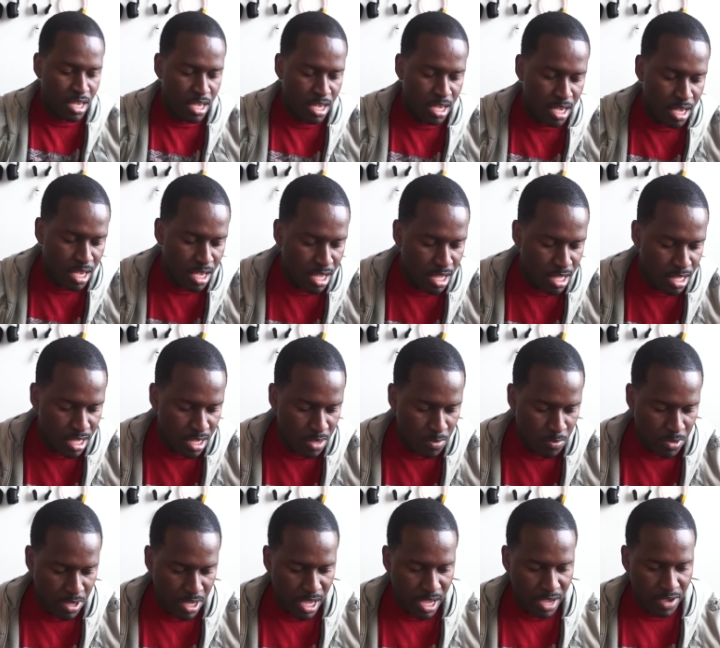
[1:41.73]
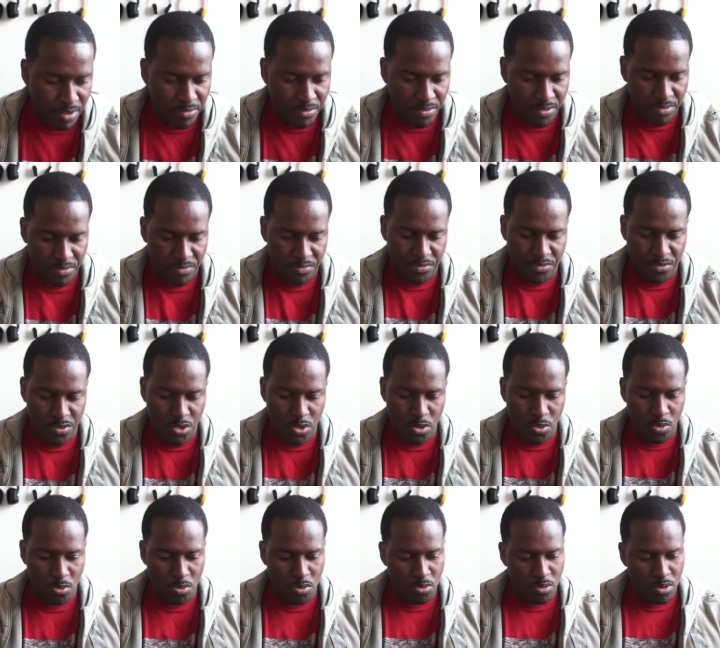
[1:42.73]
And then we have a
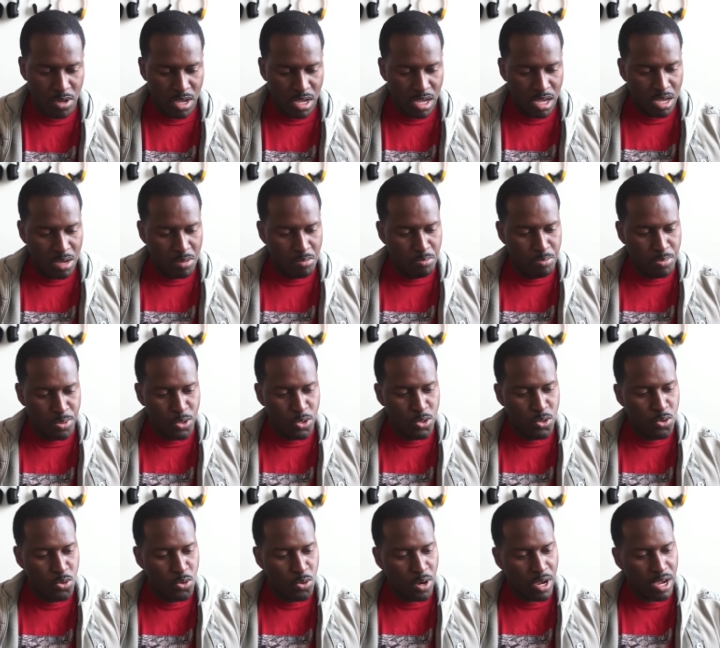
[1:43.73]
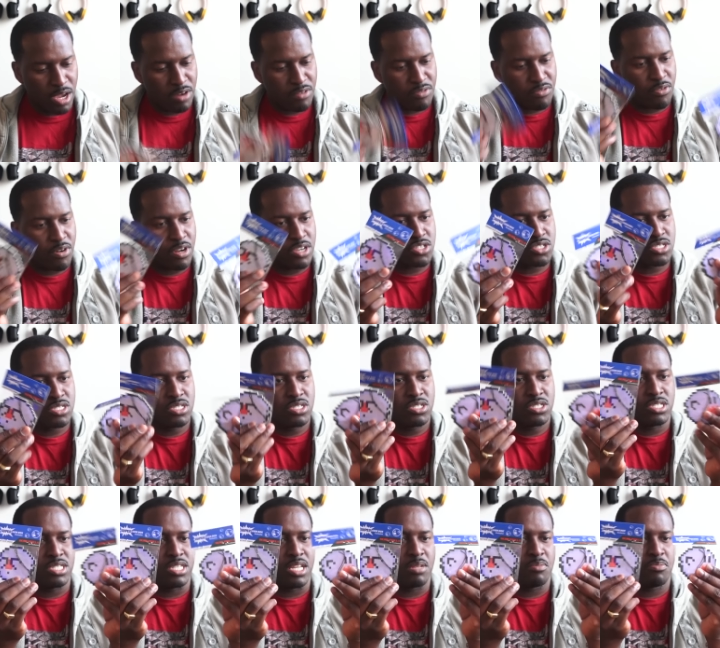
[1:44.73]
few Boo air
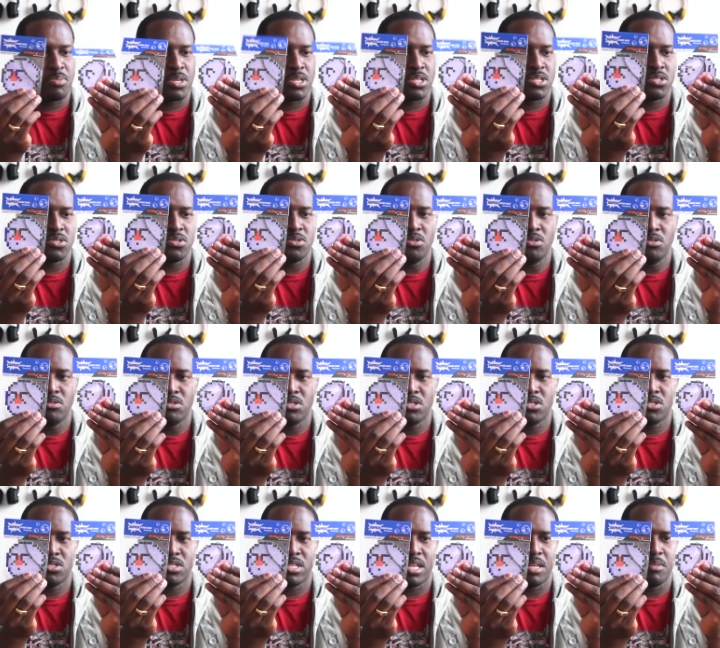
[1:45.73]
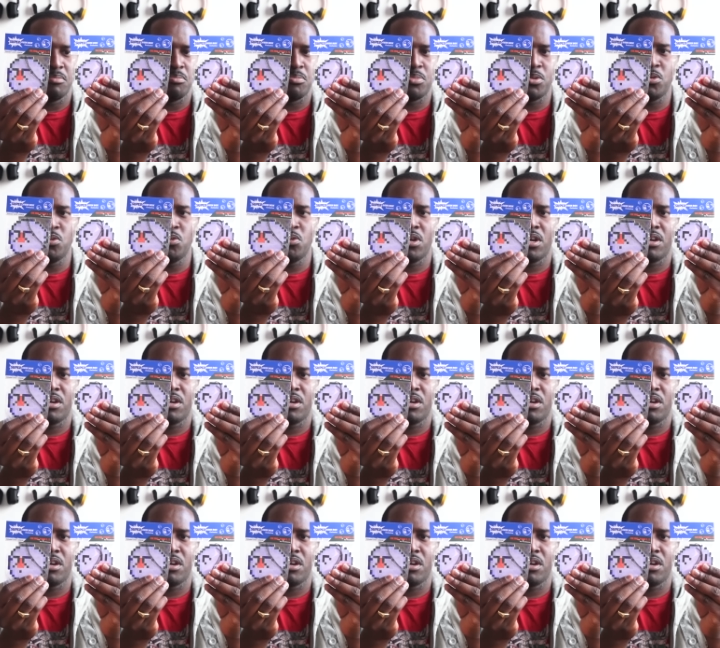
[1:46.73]
fresheners. Dead Pixel. This looks like Boo